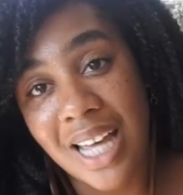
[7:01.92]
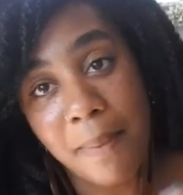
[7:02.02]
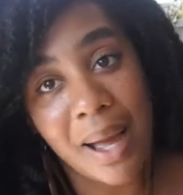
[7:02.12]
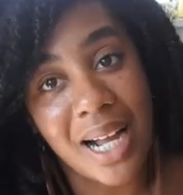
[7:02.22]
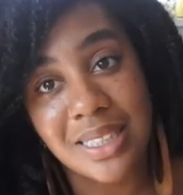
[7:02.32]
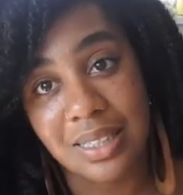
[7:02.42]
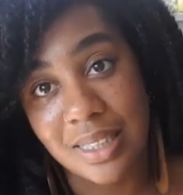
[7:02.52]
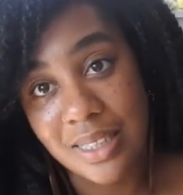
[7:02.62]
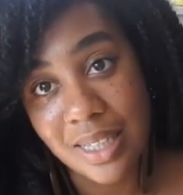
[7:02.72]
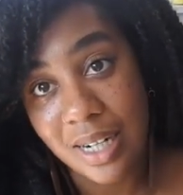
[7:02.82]
the time I got to
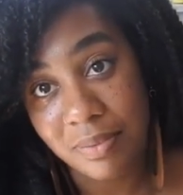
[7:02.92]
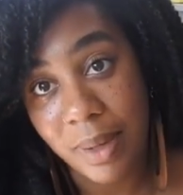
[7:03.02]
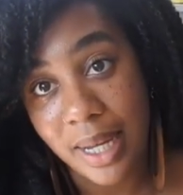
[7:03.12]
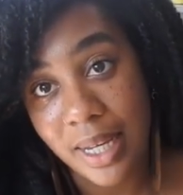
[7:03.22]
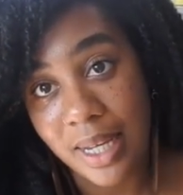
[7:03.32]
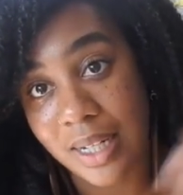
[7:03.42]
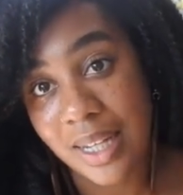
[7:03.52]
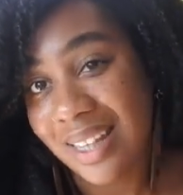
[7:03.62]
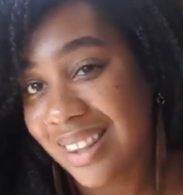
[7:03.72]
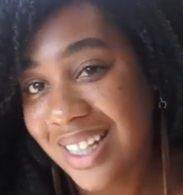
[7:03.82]
this side of my head,
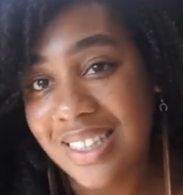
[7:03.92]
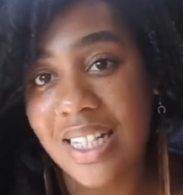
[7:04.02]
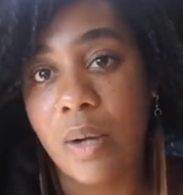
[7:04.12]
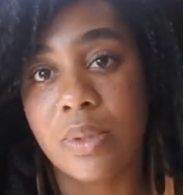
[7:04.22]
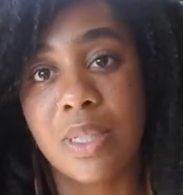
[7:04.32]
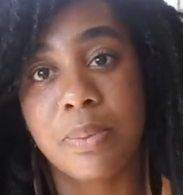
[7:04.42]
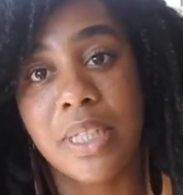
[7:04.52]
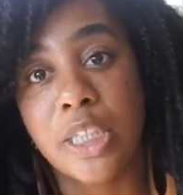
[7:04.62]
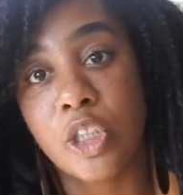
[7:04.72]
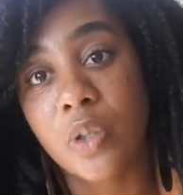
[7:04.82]
this side was
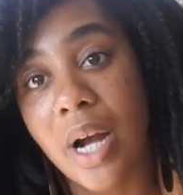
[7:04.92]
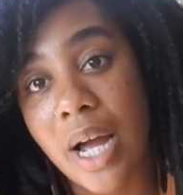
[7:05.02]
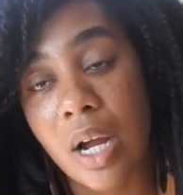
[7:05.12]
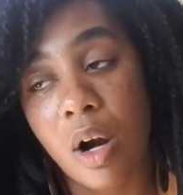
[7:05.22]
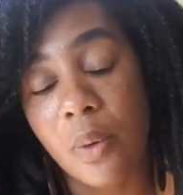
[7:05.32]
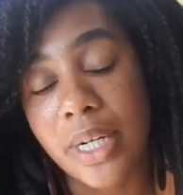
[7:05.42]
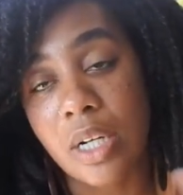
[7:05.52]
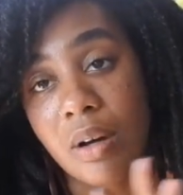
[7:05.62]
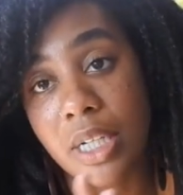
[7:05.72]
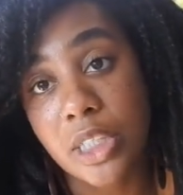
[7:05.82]
completely dry
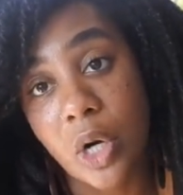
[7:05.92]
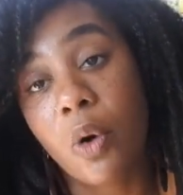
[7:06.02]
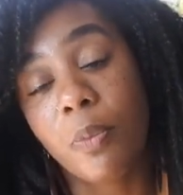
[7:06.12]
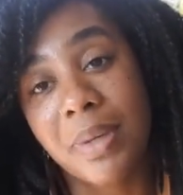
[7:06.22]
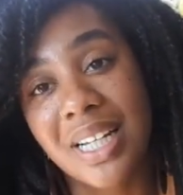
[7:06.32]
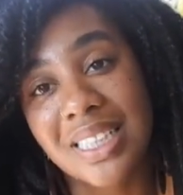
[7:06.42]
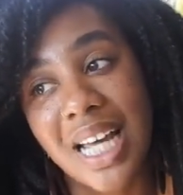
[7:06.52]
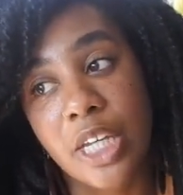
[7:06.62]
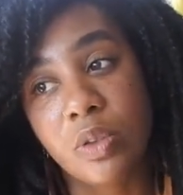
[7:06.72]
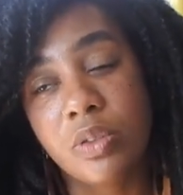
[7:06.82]
already on its own because
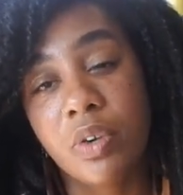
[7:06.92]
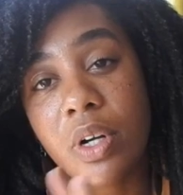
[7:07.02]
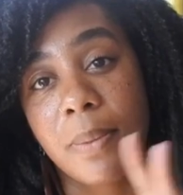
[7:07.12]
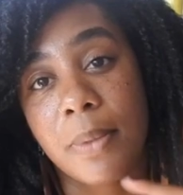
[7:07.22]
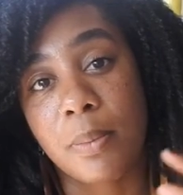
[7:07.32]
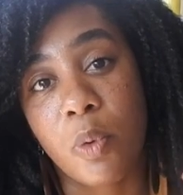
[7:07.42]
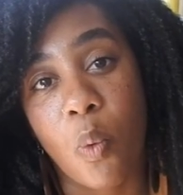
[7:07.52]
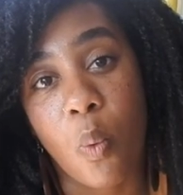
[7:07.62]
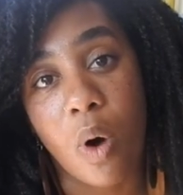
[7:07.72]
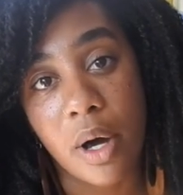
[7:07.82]
I used very
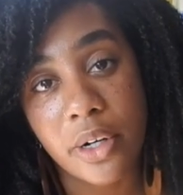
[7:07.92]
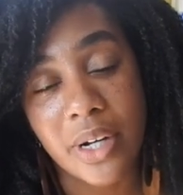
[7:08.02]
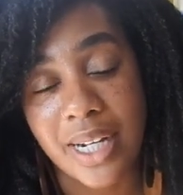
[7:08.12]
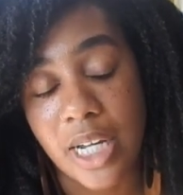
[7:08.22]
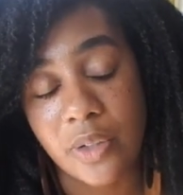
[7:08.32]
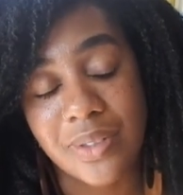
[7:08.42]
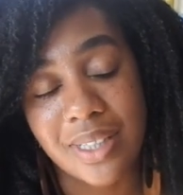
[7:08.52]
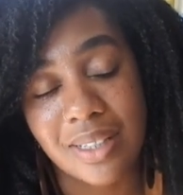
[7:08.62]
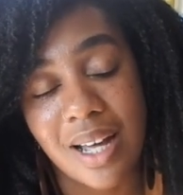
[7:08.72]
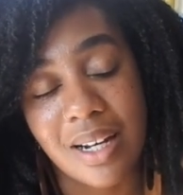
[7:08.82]
minimal water and I
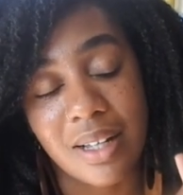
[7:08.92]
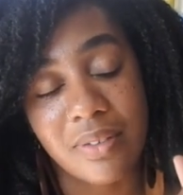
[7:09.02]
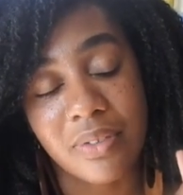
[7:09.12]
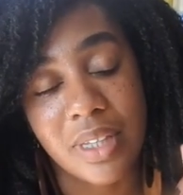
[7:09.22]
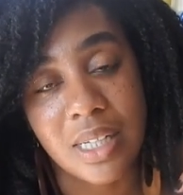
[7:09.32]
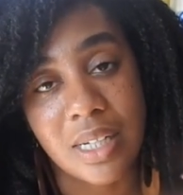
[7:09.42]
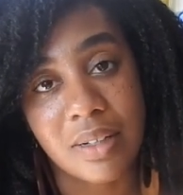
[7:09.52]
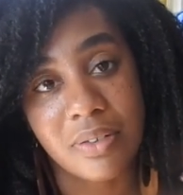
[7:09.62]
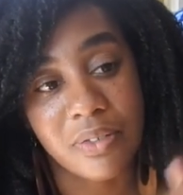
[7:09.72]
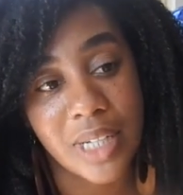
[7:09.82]
used a lot of
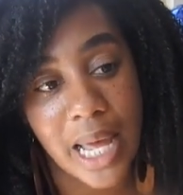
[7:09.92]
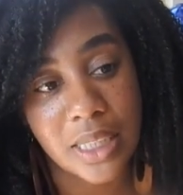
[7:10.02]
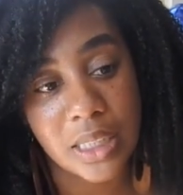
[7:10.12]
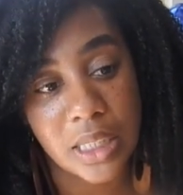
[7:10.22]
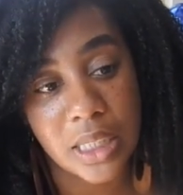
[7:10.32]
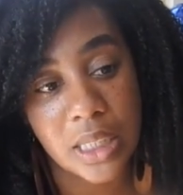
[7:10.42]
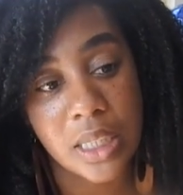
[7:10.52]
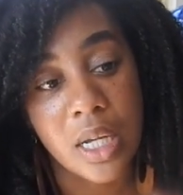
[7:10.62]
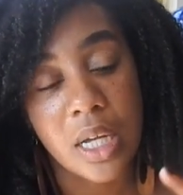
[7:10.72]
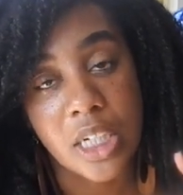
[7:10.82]
the
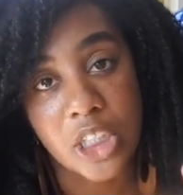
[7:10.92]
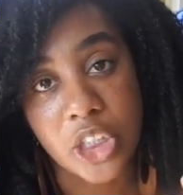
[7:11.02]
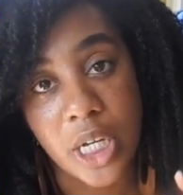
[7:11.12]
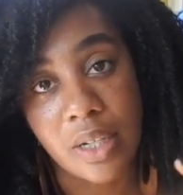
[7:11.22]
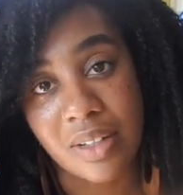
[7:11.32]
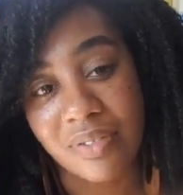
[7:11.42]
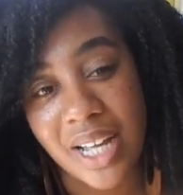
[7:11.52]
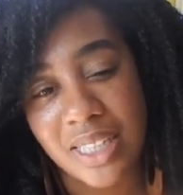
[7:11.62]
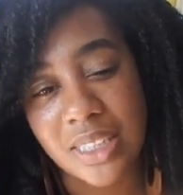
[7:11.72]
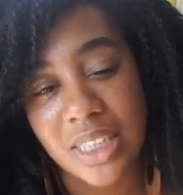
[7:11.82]
flaxseed gel and
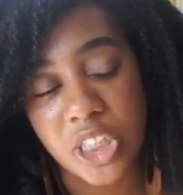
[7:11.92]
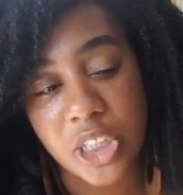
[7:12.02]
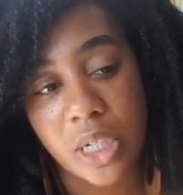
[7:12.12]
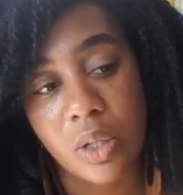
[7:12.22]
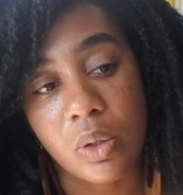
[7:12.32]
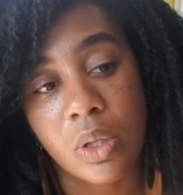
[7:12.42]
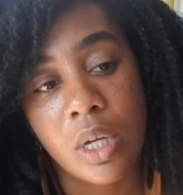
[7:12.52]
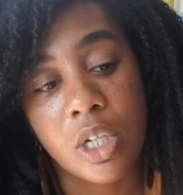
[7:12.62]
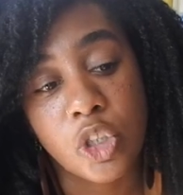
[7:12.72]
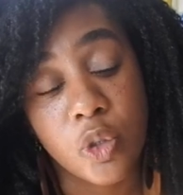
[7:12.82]
flaxseed gel
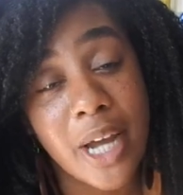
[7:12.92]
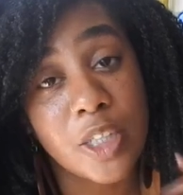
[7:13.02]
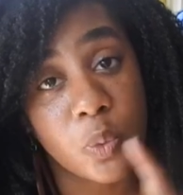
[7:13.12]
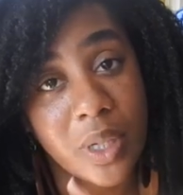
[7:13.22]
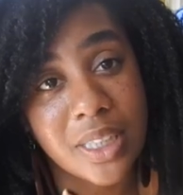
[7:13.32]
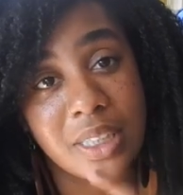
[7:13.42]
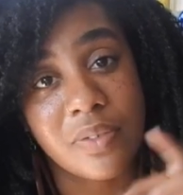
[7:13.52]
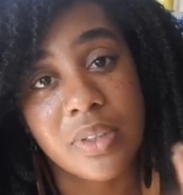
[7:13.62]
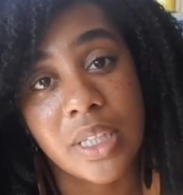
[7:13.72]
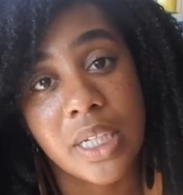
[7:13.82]
dries
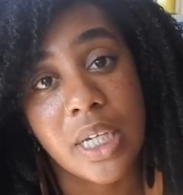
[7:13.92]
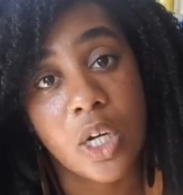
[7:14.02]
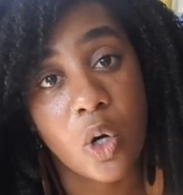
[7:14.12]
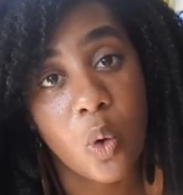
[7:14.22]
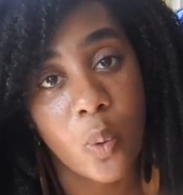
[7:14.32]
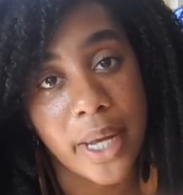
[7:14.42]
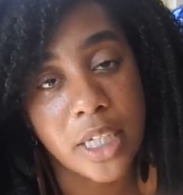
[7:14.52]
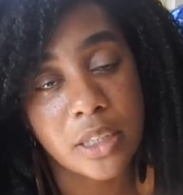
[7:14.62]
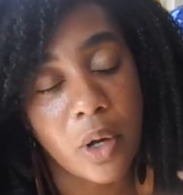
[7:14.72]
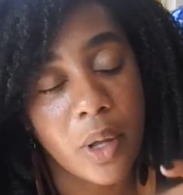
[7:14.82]
relatively
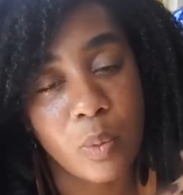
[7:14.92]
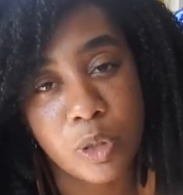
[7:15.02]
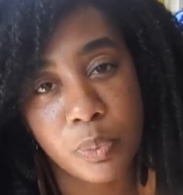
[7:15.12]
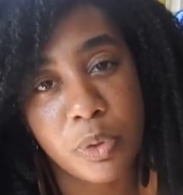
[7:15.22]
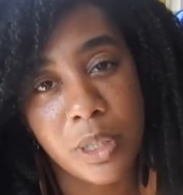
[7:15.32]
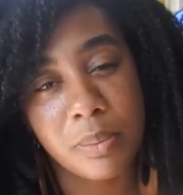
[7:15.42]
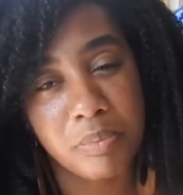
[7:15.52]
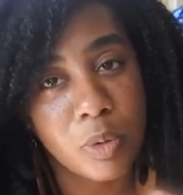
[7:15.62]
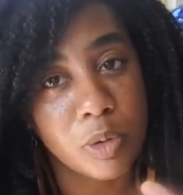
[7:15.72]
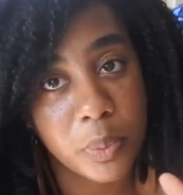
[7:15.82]
quick. So it was pretty,
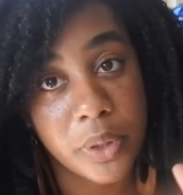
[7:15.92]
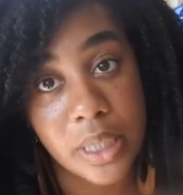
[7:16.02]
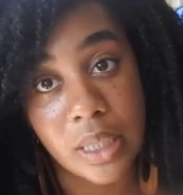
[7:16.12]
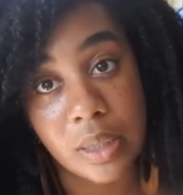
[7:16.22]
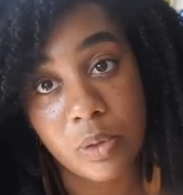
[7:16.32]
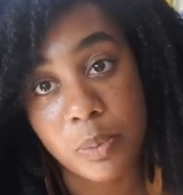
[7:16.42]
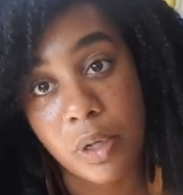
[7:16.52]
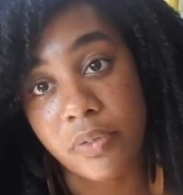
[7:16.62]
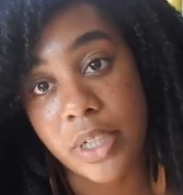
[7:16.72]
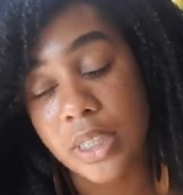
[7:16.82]
it was pretty good. It was
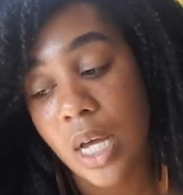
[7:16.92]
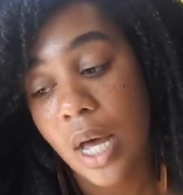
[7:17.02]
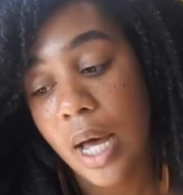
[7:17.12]
perfect.